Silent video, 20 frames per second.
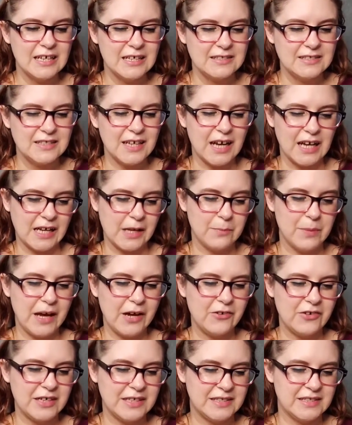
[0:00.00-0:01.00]
talk
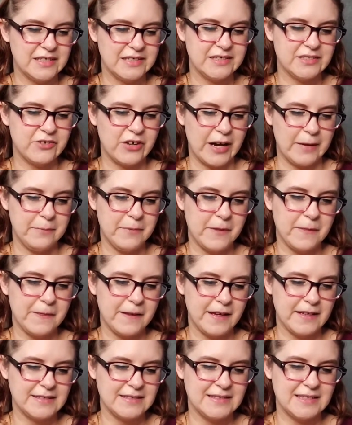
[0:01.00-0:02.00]
about and describe the
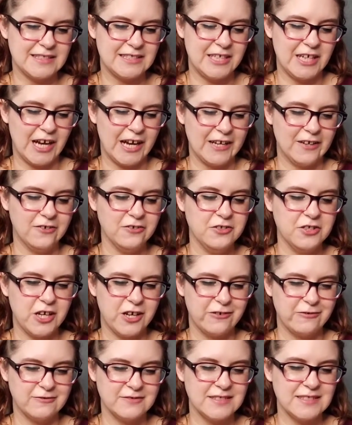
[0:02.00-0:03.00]
things the child
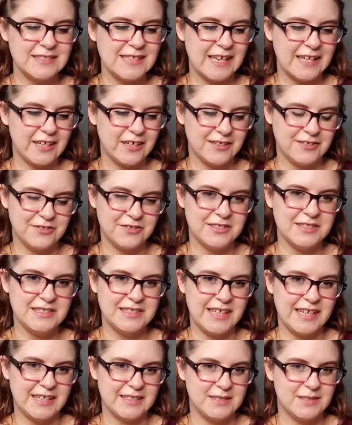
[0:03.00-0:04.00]
knows and
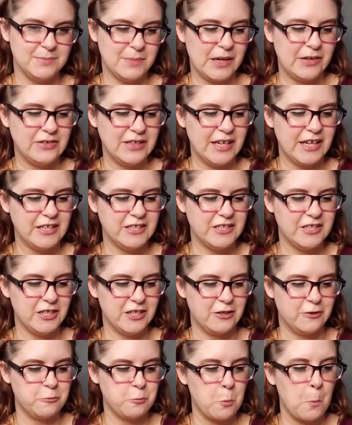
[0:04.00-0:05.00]
understands about
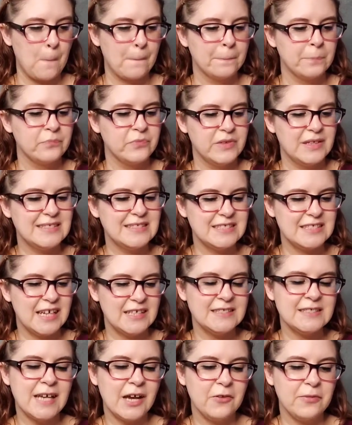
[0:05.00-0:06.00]
nature.
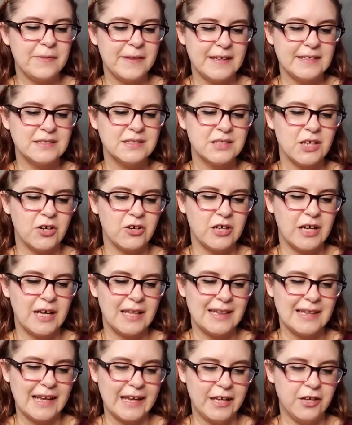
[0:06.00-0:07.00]
Discuss how things are
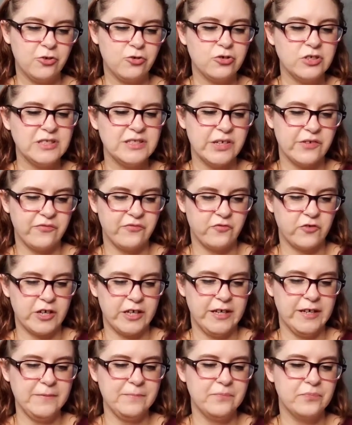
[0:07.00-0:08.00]
alike or
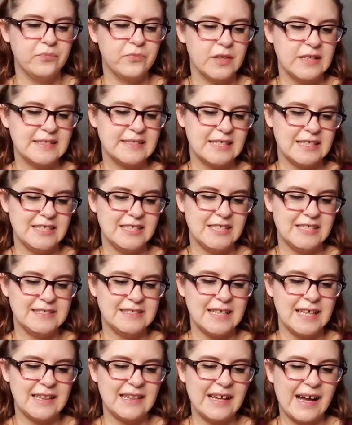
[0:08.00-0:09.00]
different, such as
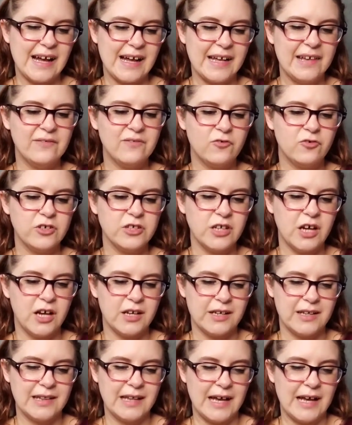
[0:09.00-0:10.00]
alive or not
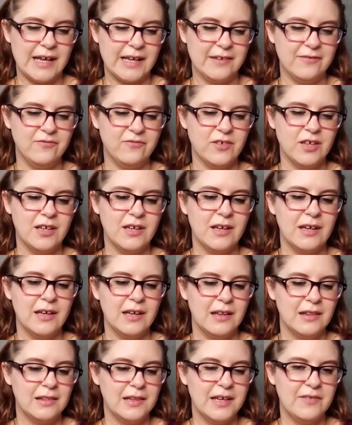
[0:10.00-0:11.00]
alive,
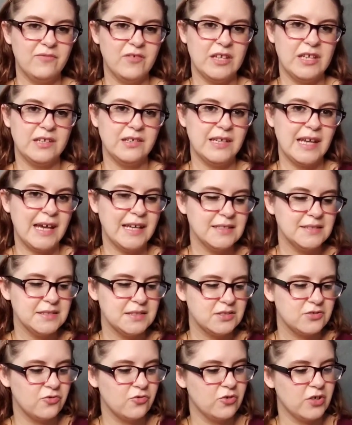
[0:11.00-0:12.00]
live in a
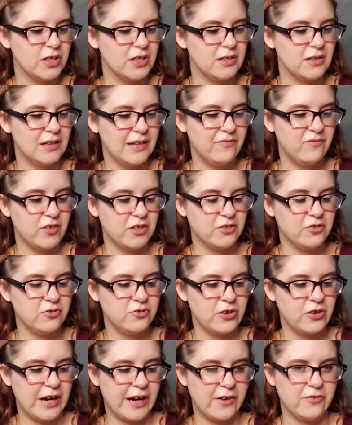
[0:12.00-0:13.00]
nest or live
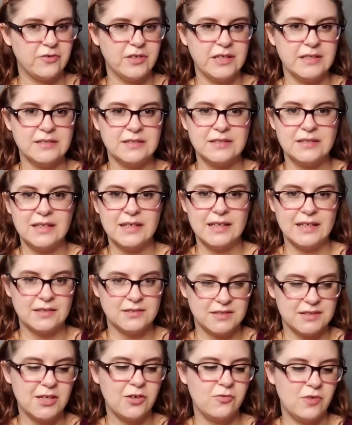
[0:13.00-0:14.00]
underground, and
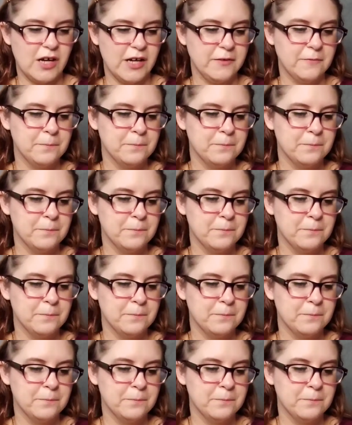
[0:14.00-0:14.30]
so on.